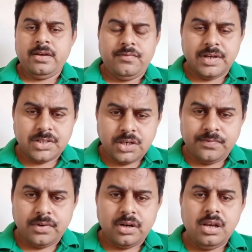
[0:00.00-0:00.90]
First of
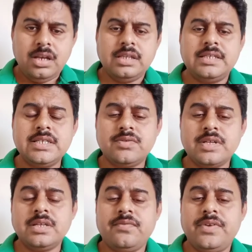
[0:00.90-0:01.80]
all, this
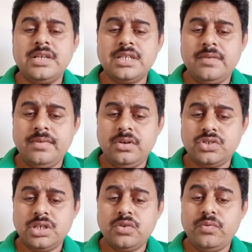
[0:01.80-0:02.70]
was the French
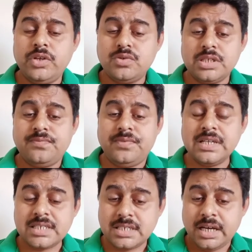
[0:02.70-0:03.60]
Revolution, which was
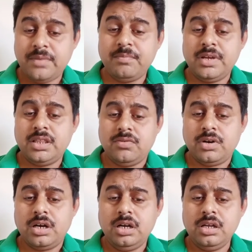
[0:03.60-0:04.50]
first time in the
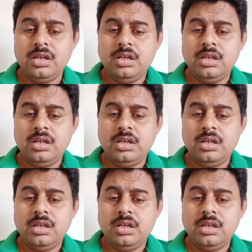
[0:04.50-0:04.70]
world